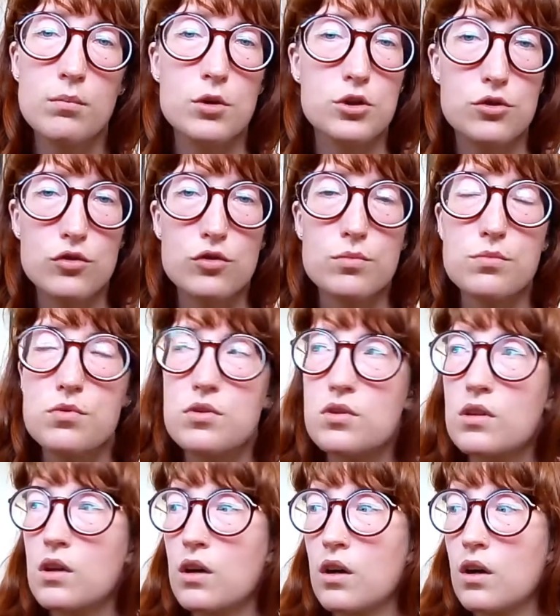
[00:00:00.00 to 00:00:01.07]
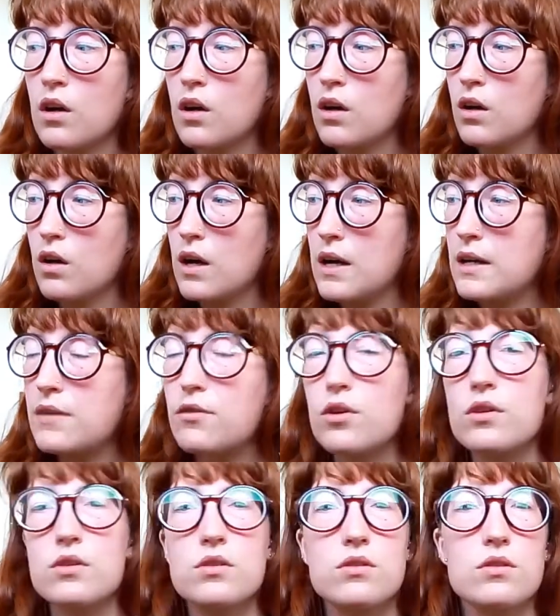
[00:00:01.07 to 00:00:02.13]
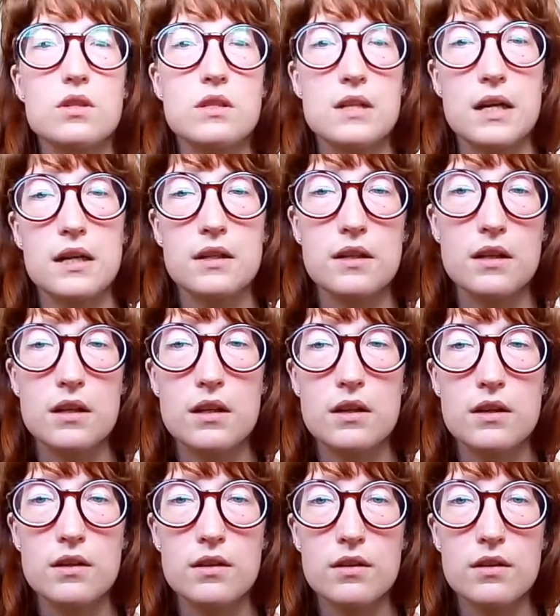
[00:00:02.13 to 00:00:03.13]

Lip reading: mushrooms. I never understood the psychedelic